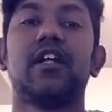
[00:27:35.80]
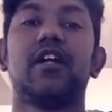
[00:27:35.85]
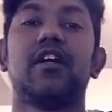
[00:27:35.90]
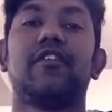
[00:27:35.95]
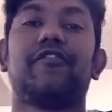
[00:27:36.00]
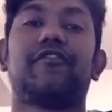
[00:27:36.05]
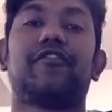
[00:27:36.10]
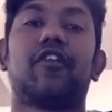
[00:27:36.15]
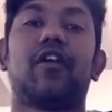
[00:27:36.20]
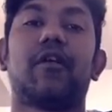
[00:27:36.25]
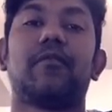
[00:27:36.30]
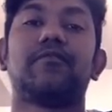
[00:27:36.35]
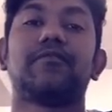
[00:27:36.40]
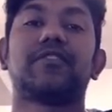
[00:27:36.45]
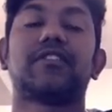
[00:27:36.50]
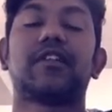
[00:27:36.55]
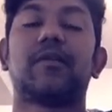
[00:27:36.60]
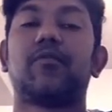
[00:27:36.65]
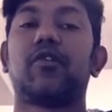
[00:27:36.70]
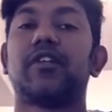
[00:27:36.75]
from
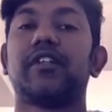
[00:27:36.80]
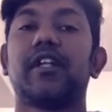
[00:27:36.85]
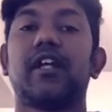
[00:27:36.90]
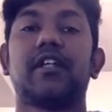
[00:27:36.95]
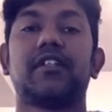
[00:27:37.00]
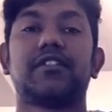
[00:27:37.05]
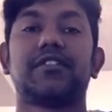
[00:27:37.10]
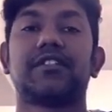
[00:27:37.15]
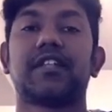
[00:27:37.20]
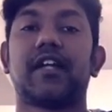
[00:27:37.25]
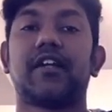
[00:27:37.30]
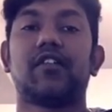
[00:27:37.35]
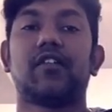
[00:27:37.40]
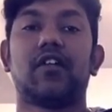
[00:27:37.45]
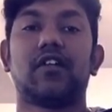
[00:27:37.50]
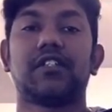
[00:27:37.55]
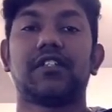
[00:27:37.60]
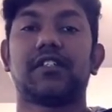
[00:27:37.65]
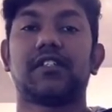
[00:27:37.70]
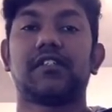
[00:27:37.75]
some or the other
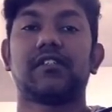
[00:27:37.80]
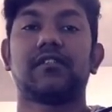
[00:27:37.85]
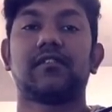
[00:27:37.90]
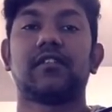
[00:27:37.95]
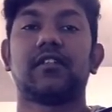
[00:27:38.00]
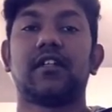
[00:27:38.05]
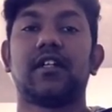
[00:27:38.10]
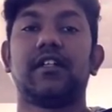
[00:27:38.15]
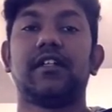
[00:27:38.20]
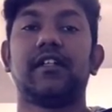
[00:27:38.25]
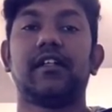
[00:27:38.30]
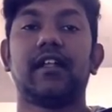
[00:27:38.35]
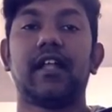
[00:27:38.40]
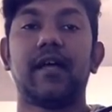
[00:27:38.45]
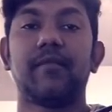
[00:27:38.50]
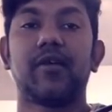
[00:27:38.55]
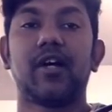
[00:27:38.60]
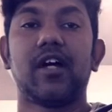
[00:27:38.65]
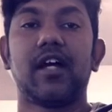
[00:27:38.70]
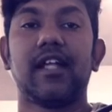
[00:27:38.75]
psychological
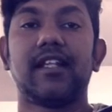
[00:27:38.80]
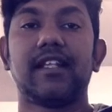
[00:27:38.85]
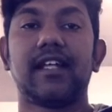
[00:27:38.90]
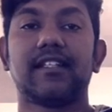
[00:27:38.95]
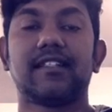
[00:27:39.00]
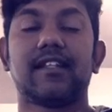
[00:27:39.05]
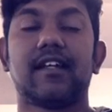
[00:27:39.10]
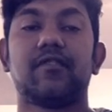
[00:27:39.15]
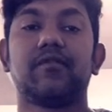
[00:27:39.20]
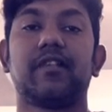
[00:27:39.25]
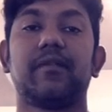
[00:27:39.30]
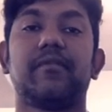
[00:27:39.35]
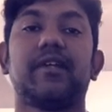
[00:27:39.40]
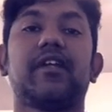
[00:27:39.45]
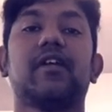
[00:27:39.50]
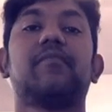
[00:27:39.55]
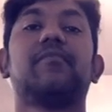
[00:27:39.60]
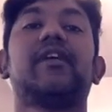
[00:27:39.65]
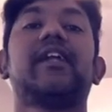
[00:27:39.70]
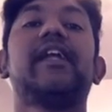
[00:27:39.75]
dilemma, and that's how they
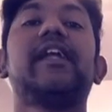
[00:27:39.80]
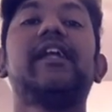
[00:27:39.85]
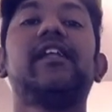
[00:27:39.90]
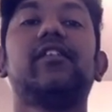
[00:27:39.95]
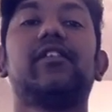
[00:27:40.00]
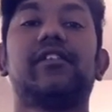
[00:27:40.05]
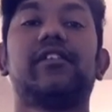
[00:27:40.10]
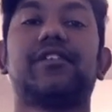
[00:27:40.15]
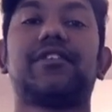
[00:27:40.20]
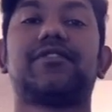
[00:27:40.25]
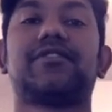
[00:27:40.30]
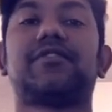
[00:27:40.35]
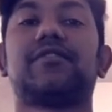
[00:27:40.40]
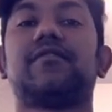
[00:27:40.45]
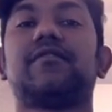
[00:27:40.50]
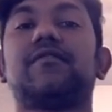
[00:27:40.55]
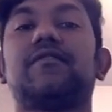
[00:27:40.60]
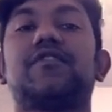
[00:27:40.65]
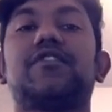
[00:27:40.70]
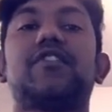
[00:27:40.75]
become healers.
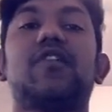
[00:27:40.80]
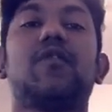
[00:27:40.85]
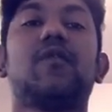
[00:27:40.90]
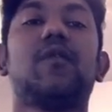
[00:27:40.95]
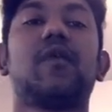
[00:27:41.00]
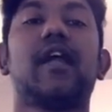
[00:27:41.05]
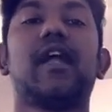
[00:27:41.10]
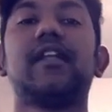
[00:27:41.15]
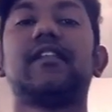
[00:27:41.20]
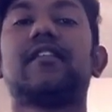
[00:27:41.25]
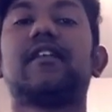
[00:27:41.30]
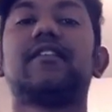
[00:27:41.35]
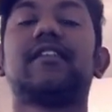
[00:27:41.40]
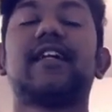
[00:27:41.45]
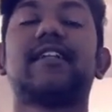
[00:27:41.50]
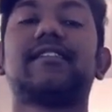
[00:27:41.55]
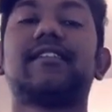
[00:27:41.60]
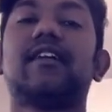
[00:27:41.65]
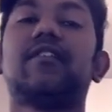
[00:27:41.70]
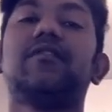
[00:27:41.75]
So
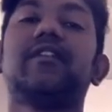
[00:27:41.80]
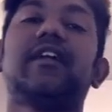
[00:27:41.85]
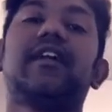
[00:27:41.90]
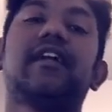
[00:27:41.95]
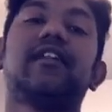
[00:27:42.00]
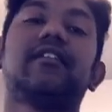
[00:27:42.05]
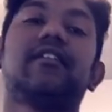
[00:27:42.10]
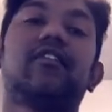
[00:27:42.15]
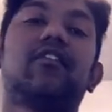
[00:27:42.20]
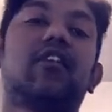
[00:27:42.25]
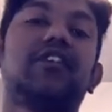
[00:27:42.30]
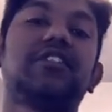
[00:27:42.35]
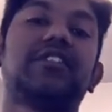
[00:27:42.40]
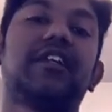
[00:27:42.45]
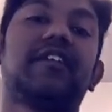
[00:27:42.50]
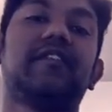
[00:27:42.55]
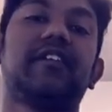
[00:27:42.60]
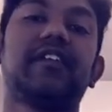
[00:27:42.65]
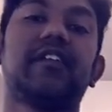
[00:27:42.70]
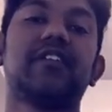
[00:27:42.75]
that's how they get
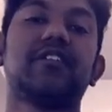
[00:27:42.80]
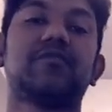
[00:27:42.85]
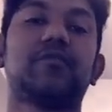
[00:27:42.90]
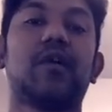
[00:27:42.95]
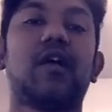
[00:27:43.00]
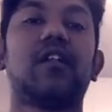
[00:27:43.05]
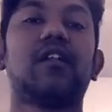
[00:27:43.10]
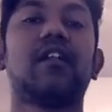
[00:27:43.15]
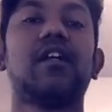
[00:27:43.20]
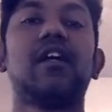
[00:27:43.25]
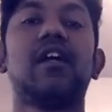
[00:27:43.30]
longevity as well.